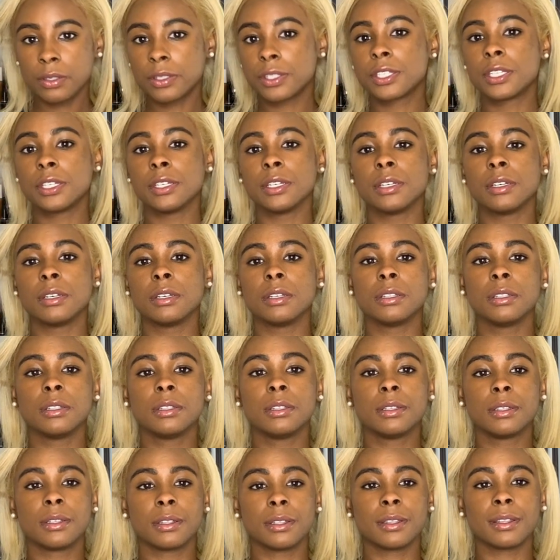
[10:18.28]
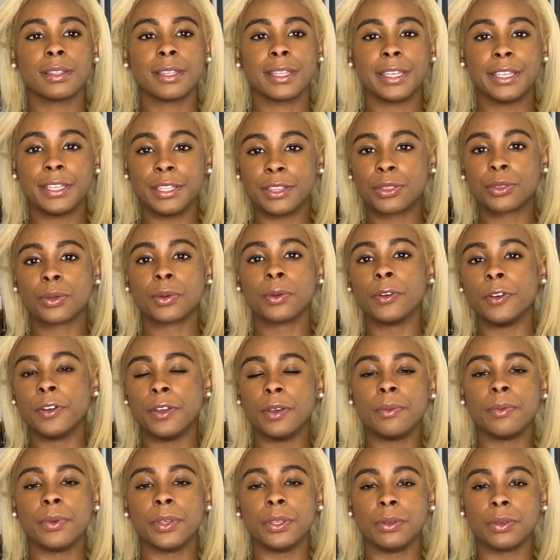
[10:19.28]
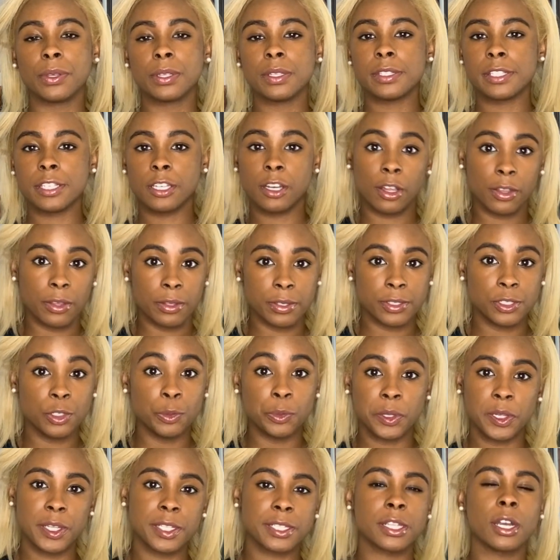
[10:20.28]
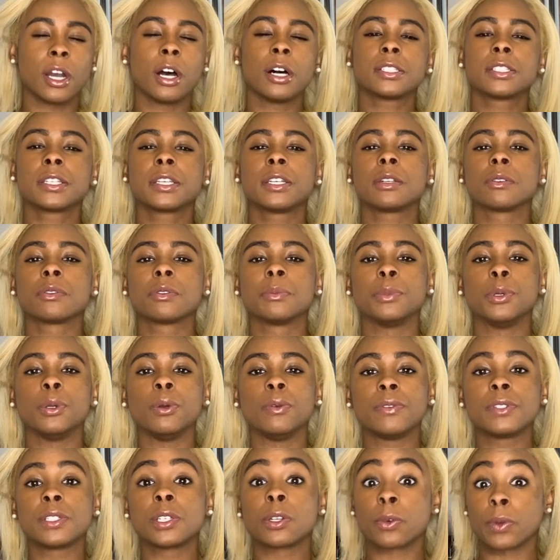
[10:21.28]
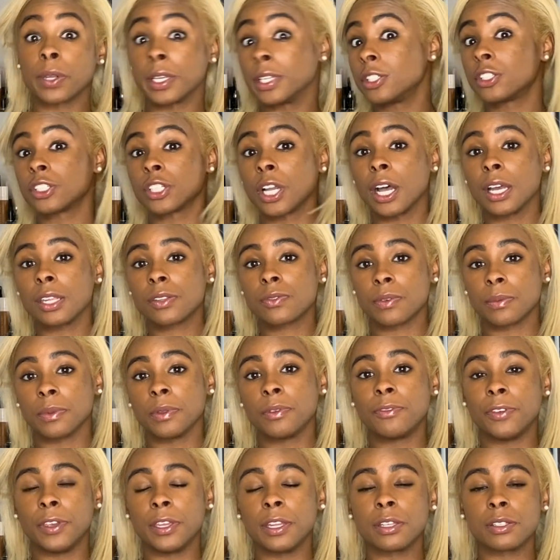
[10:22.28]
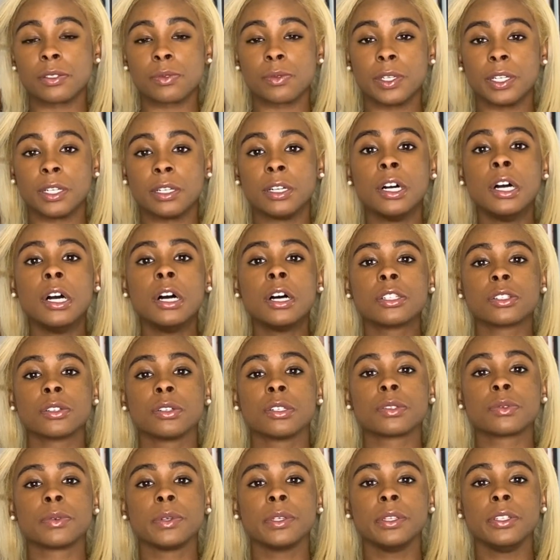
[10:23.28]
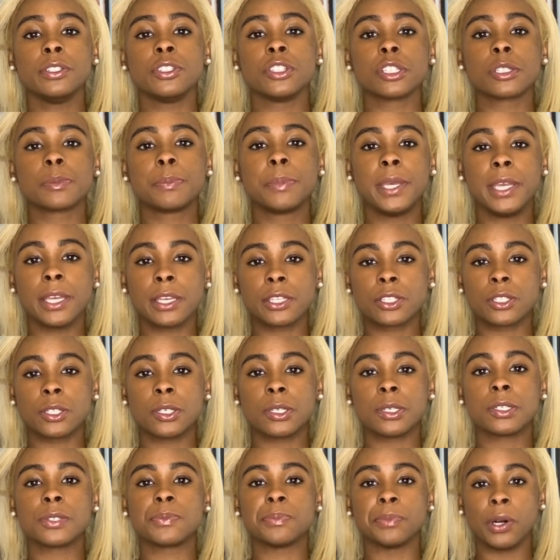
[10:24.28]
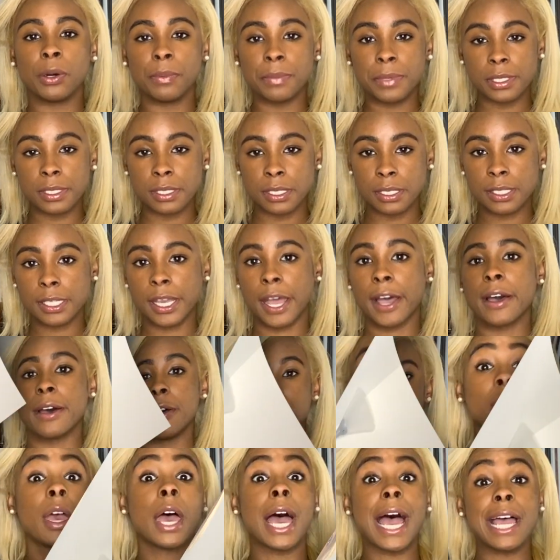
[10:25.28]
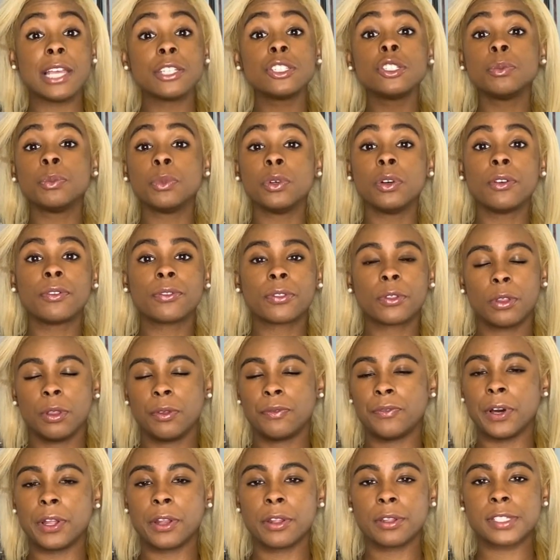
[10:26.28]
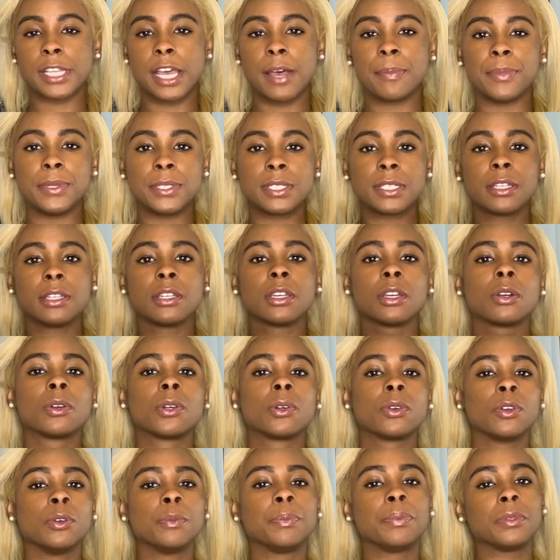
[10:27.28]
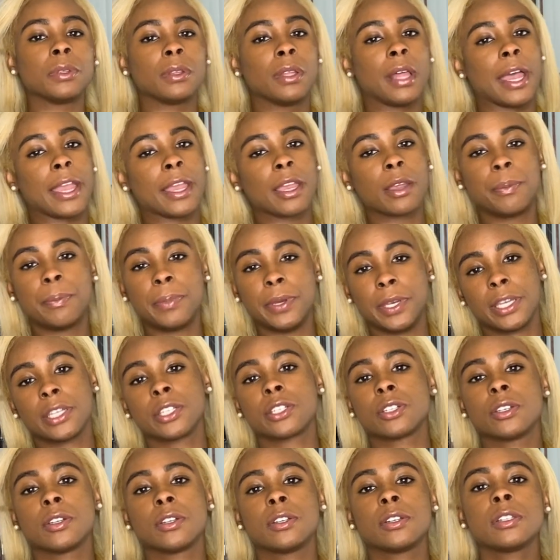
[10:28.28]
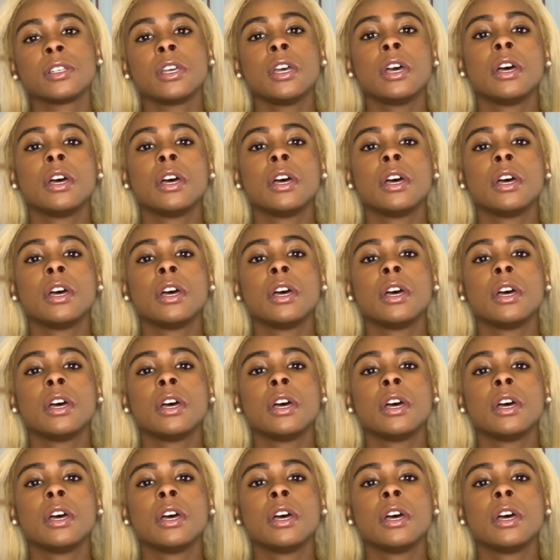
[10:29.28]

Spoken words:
to get through it when you can see all those duplicates. They're also going to remove screenshots from the feed as well. So it's really just pictures, moments, and times. As you move through the Photos app, it's going to group like pictures.